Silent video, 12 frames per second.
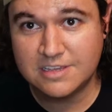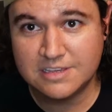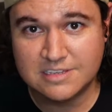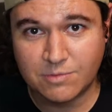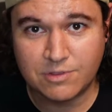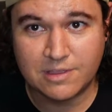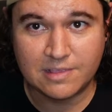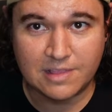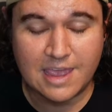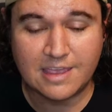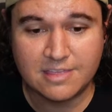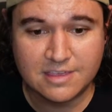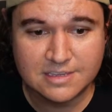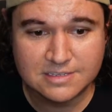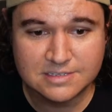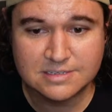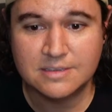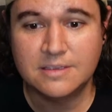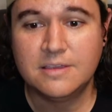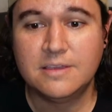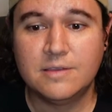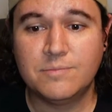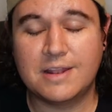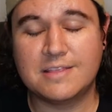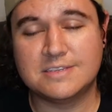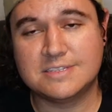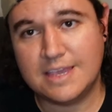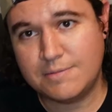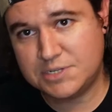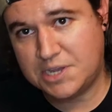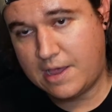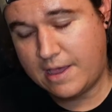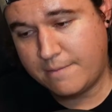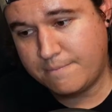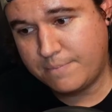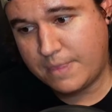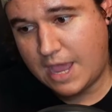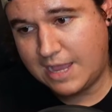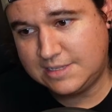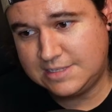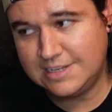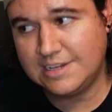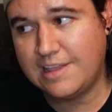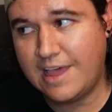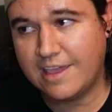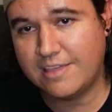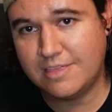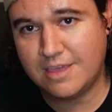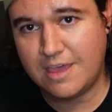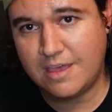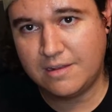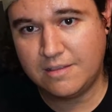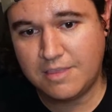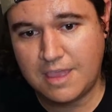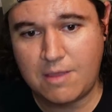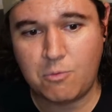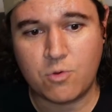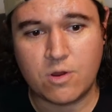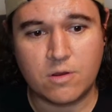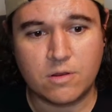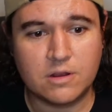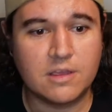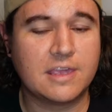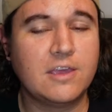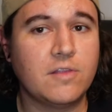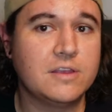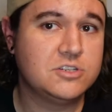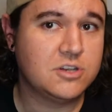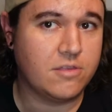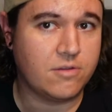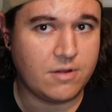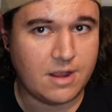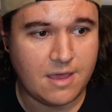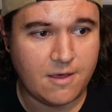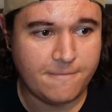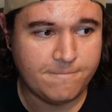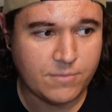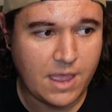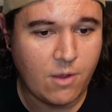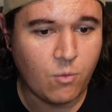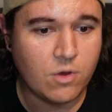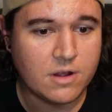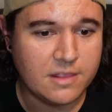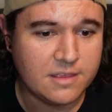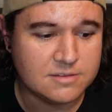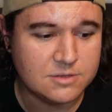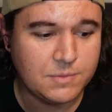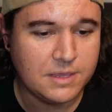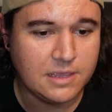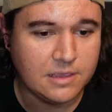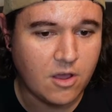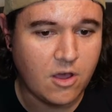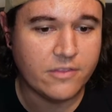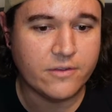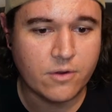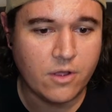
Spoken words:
this. I really like this. But at the same time, I didn't like that they were gonna kill each other now. I wanted it to be on